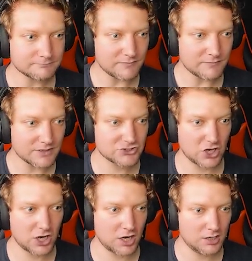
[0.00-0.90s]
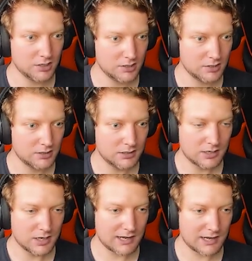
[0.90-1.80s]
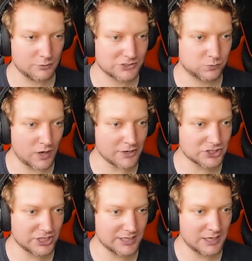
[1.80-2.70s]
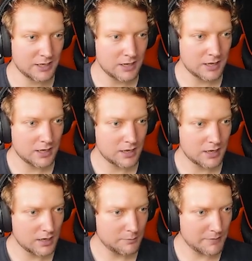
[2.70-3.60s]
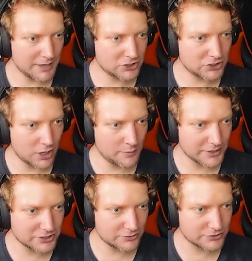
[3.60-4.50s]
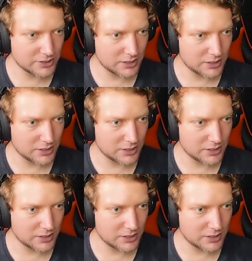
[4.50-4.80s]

Sir? I was watching my my show's gone.